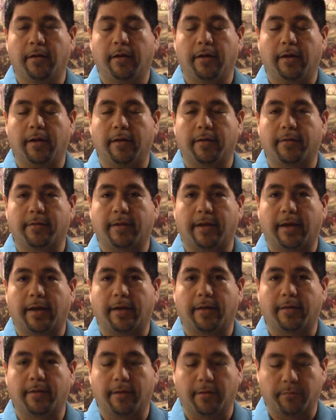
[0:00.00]
is
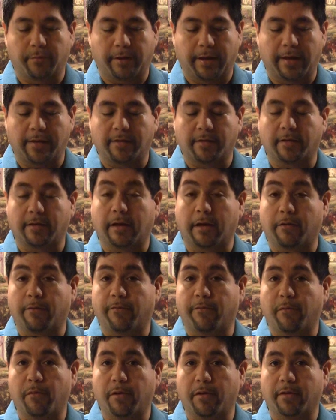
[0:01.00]
that this one has an
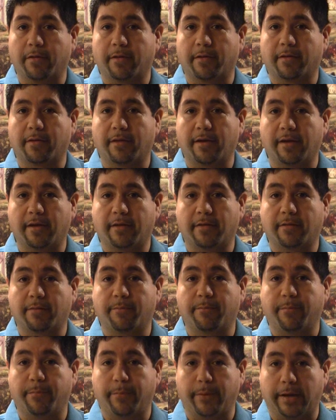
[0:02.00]
autofocus assist
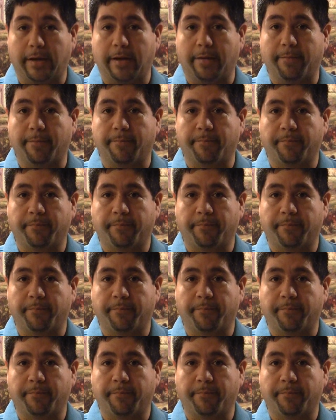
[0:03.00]
beam.